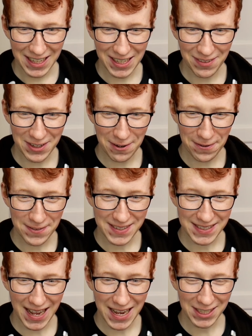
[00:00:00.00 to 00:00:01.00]
I'm gonna
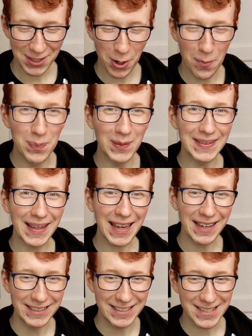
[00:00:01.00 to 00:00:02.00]
set you
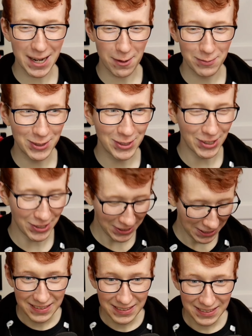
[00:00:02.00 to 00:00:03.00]
ablaze, Sub Noodle.
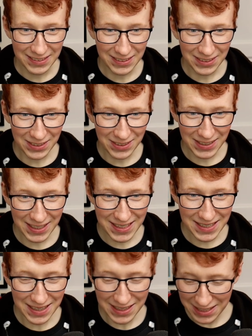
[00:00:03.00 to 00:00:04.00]
Look,
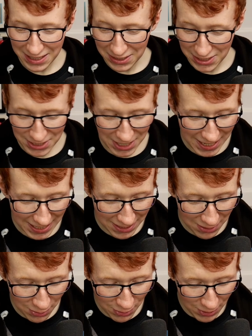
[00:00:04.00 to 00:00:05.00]
it's a little shiny
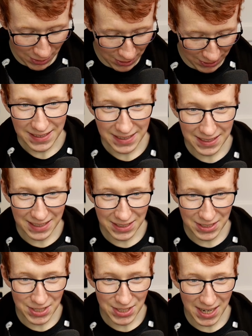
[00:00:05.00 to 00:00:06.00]
noodle. It's a
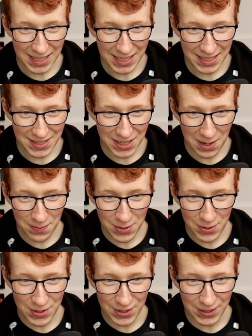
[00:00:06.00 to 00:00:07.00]
little shiny sub
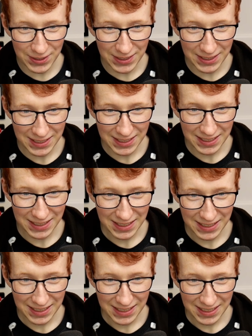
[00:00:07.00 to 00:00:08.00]
noodle.
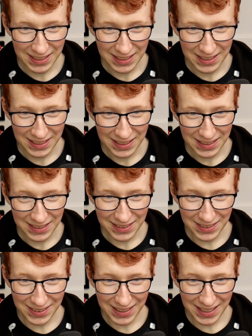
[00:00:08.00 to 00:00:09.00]

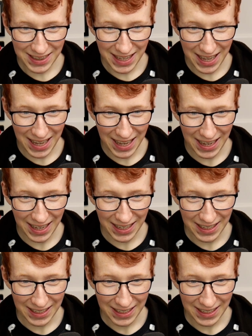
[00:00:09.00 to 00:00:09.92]
Look at that.